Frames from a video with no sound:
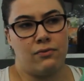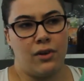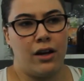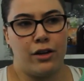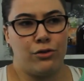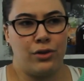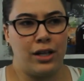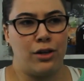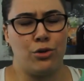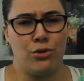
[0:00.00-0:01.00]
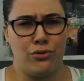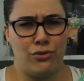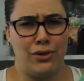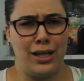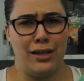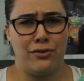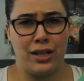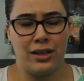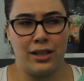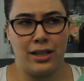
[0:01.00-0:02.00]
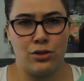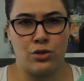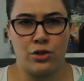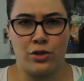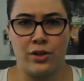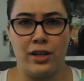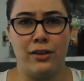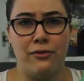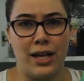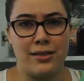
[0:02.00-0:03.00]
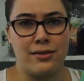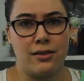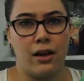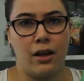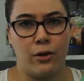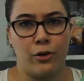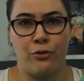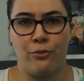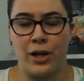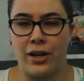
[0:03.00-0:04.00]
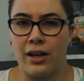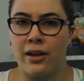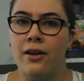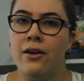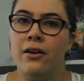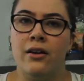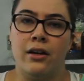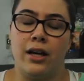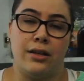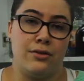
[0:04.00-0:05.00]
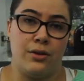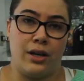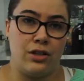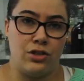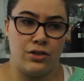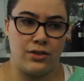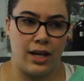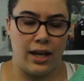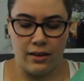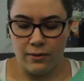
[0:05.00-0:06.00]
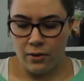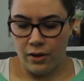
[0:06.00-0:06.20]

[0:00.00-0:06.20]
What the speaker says: I don't think you really need to invest a lot of money into a kitchen scale.